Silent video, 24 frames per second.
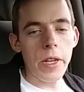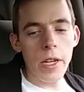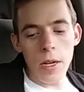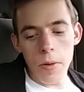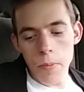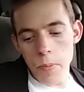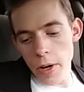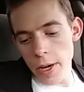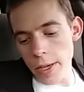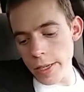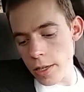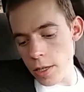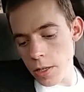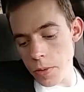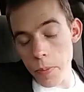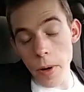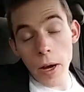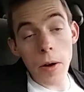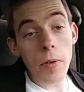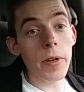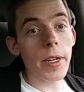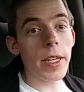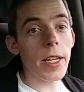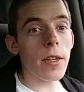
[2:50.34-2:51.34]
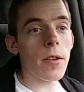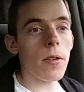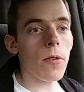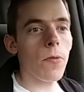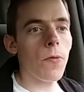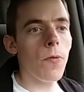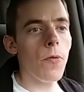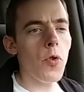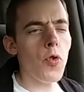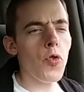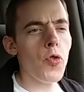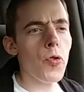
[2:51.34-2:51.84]
we got our parking spot, we got our
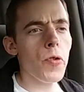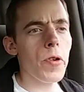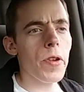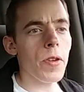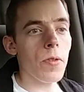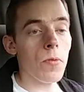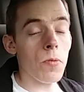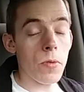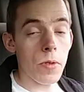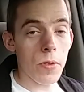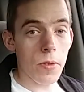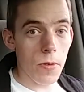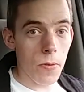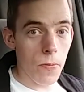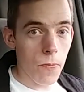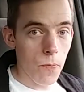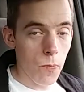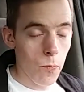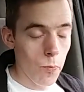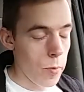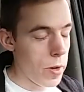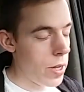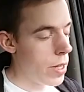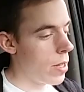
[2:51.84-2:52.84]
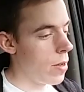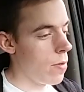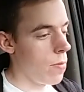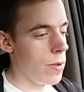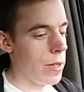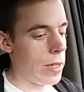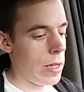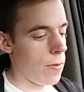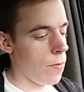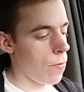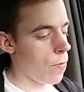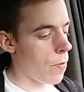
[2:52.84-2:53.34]
food. It was really,
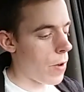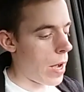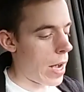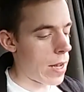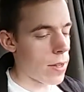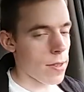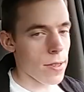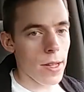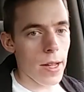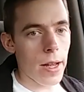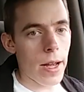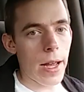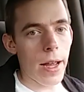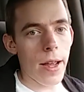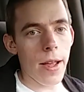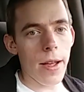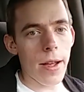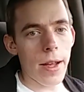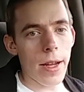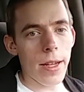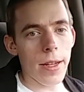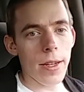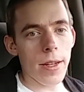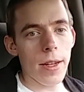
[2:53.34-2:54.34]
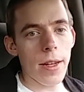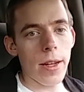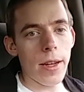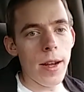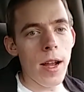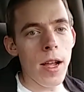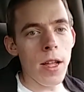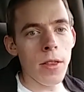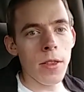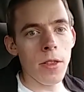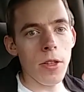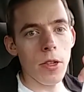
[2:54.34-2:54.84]
really fast. I, I, I
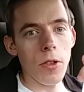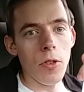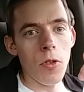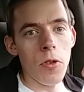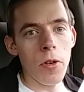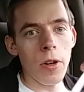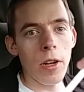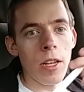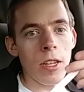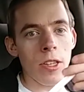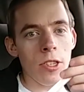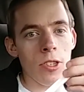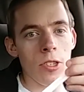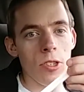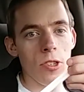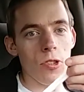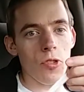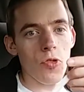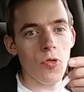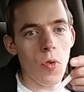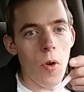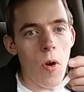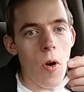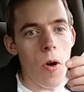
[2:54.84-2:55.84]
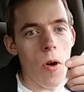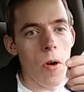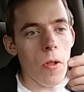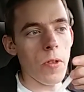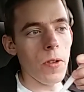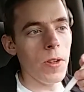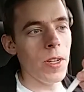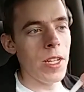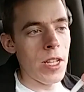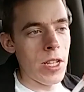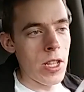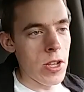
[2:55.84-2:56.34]
got the longest straw.
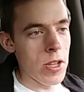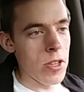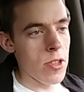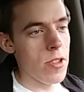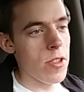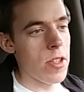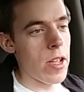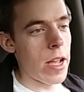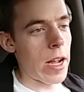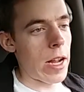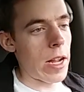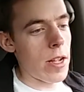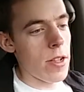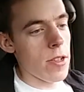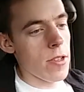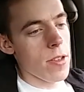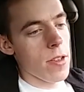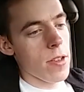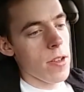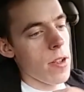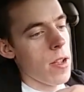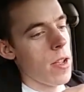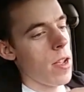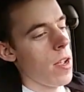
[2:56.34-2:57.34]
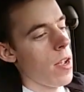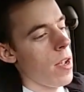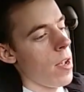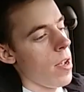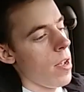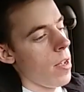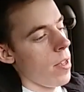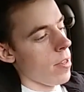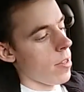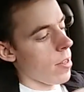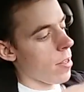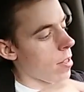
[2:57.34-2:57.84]
Look at this thing.
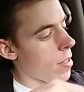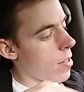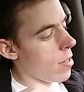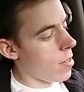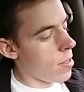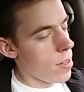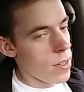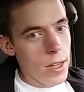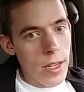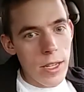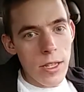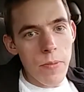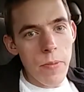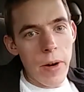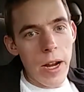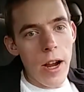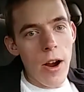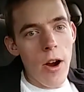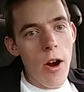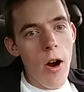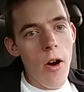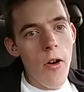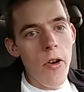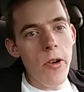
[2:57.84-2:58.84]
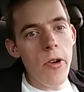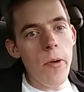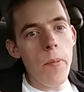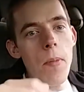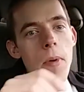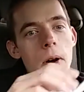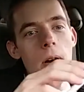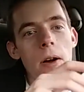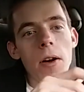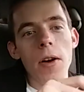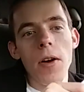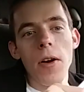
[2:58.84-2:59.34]
It's, it's like the size of my
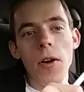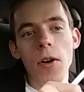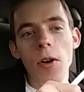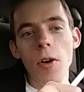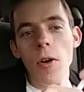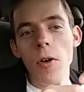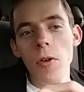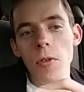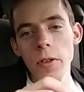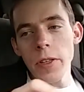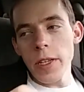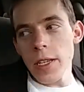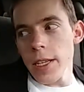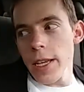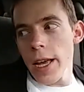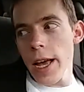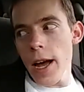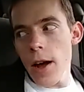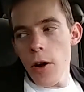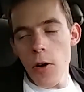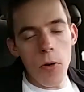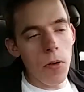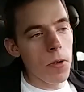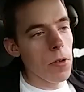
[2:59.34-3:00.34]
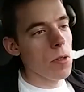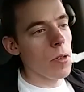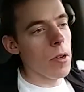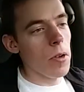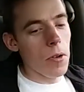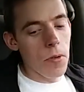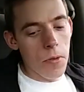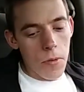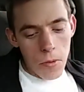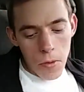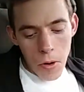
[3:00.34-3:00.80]
arm. Holy cow. So